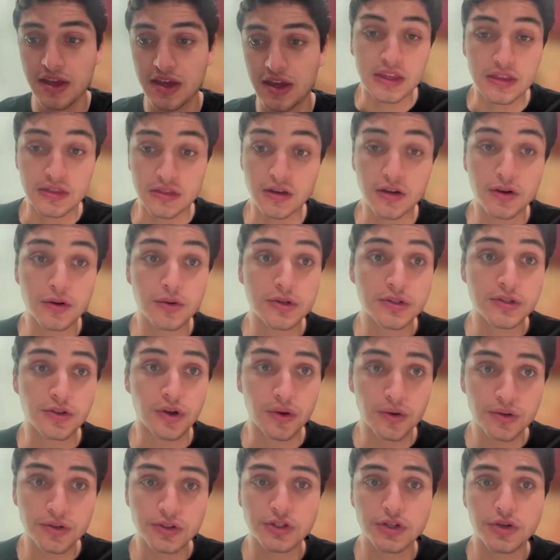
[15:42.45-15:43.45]
There was
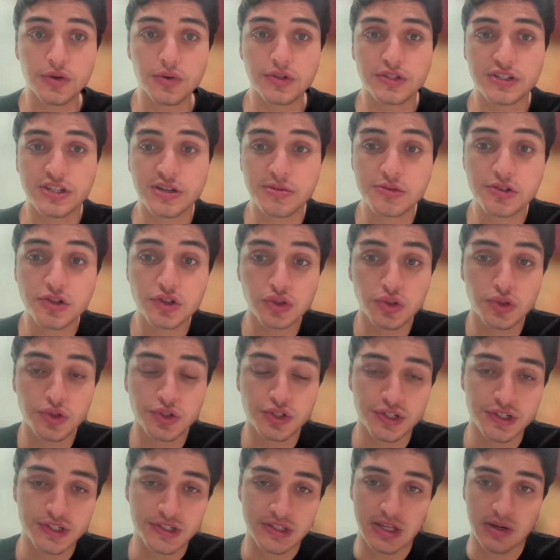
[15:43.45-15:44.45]
also some
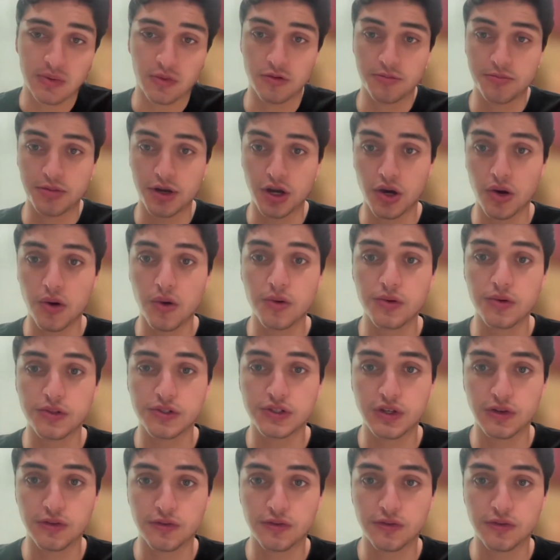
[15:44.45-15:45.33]
solutions that were posed